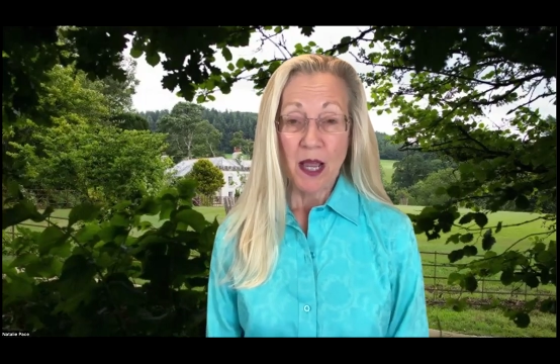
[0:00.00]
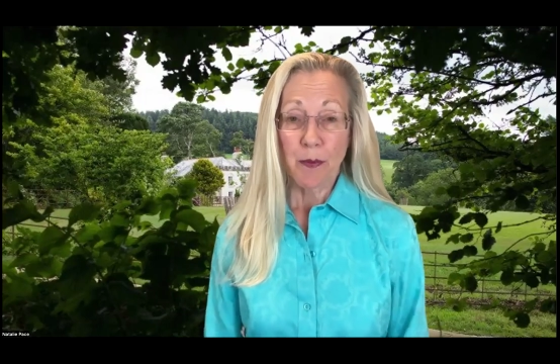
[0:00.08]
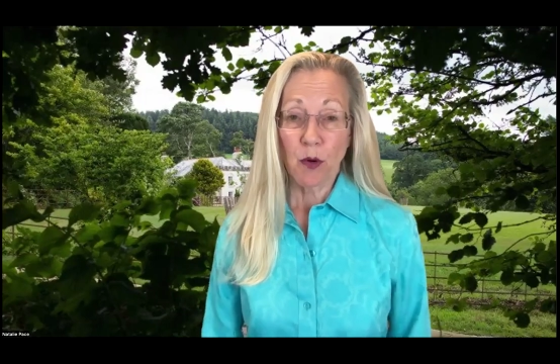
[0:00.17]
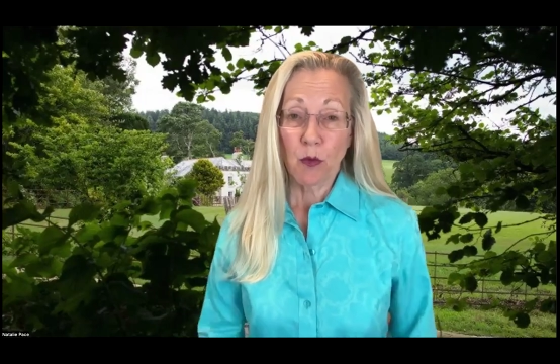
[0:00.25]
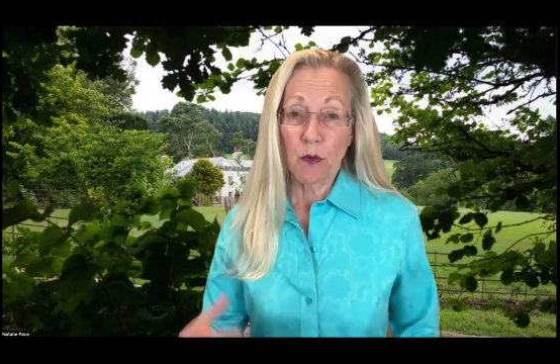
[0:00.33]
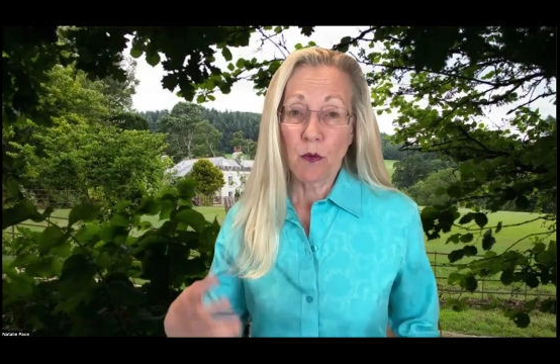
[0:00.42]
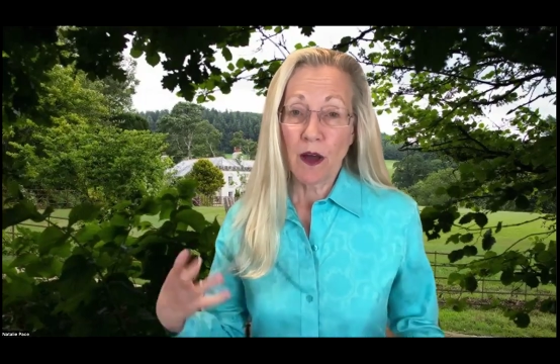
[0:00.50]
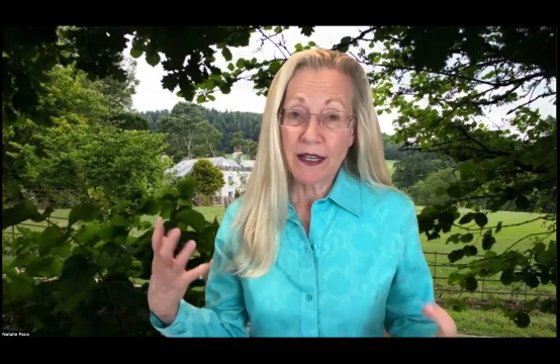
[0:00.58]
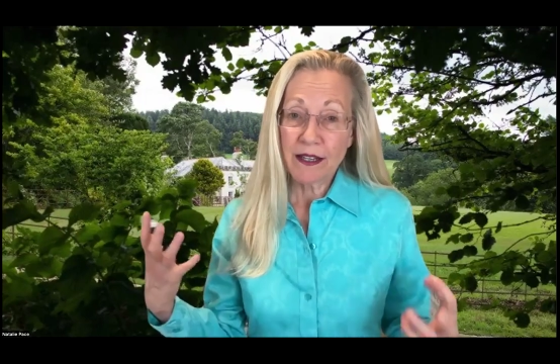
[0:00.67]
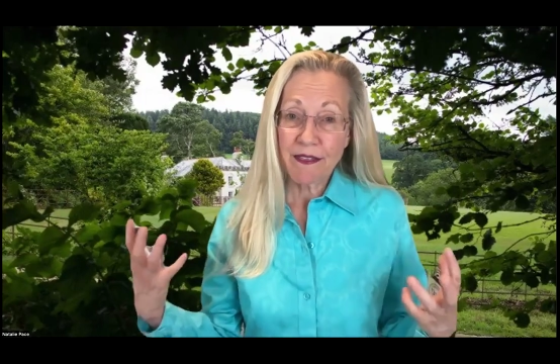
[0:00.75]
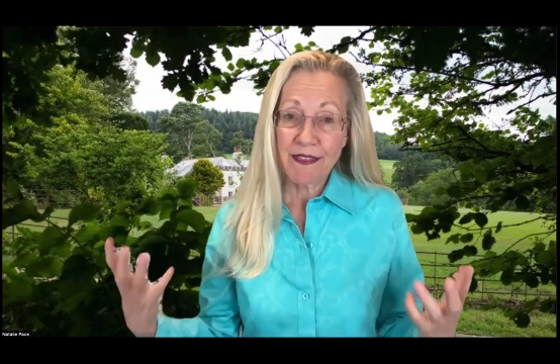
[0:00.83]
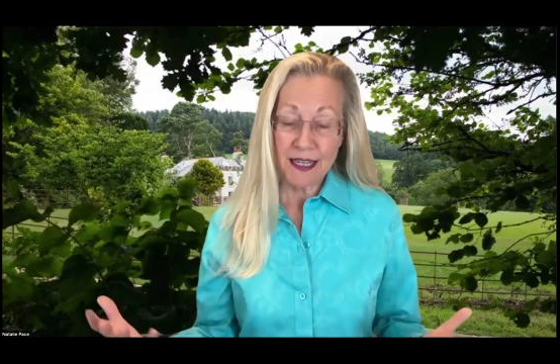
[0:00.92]
But we want
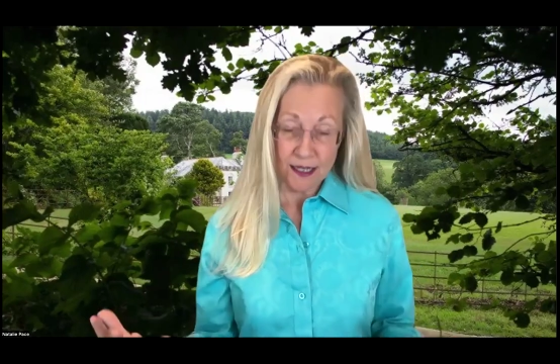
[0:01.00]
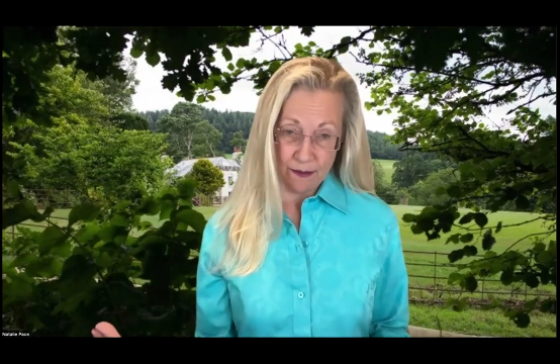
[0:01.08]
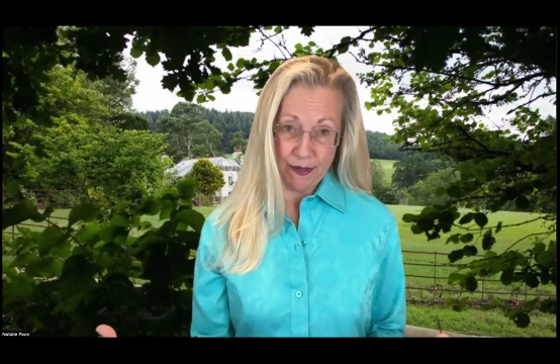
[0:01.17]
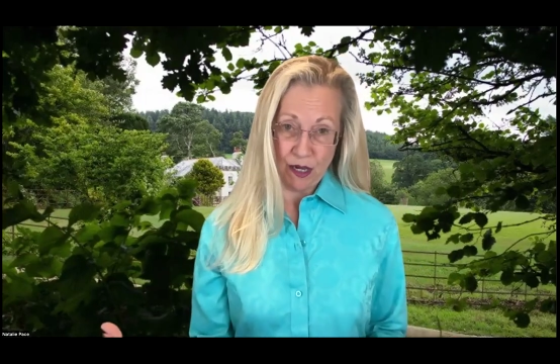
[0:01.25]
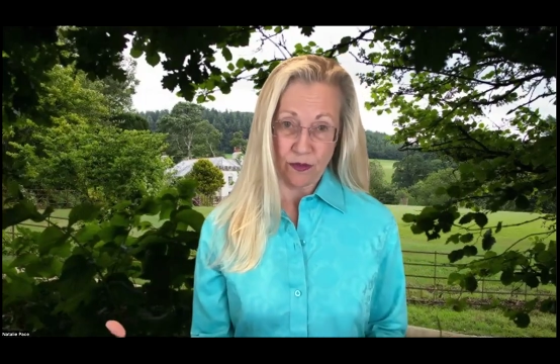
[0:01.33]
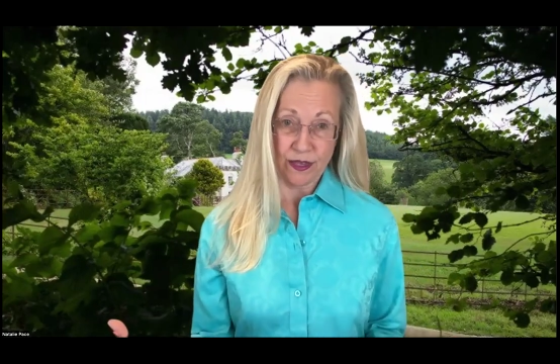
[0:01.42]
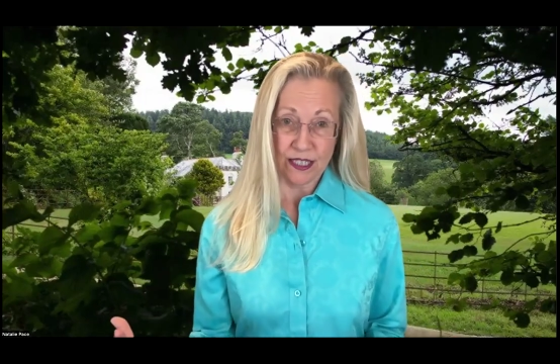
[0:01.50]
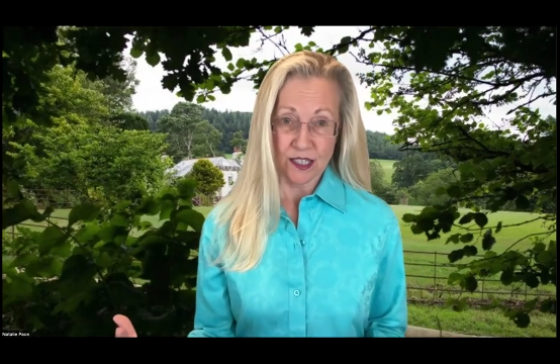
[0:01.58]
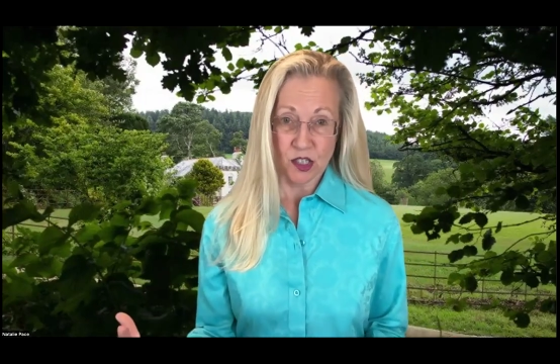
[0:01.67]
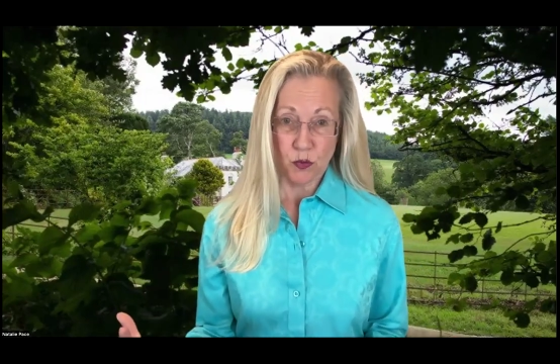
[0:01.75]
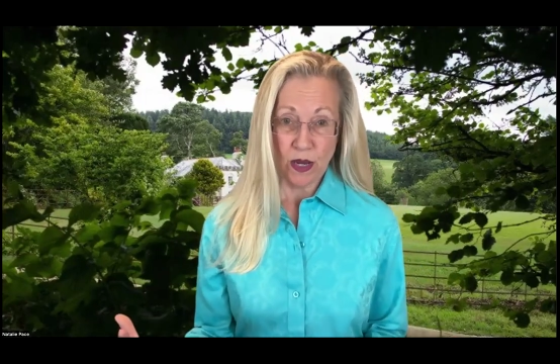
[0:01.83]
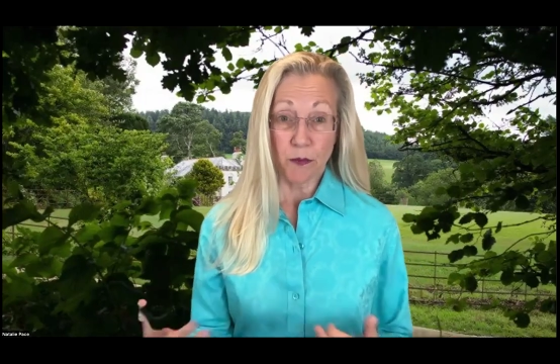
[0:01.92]
to think about
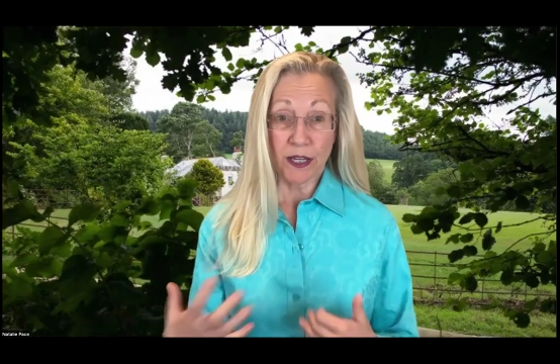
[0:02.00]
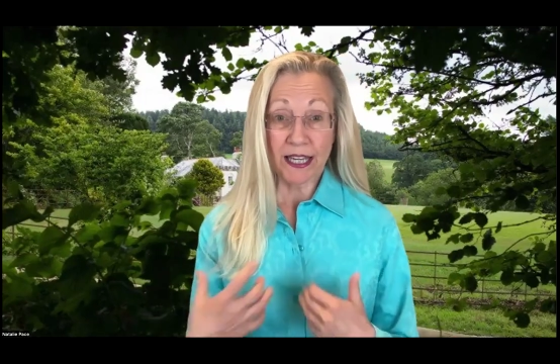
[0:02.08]
this, right?